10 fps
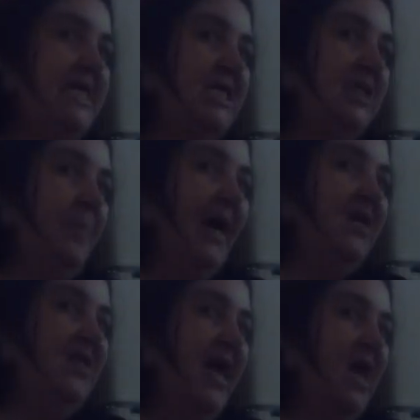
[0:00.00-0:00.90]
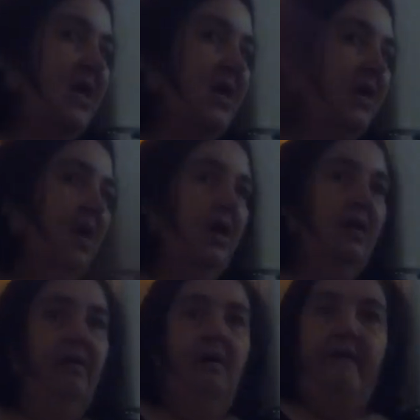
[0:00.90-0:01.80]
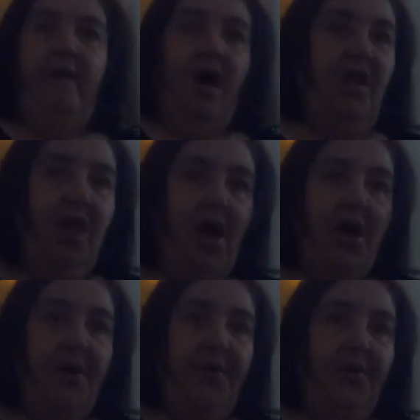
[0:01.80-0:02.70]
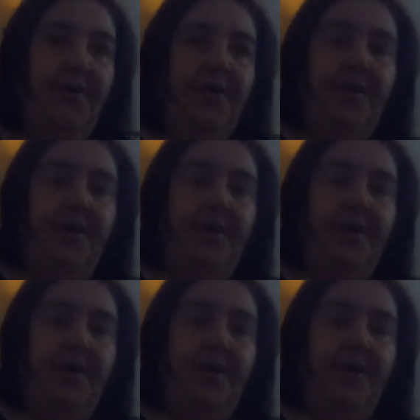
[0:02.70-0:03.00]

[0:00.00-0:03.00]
it exist back then? Hello?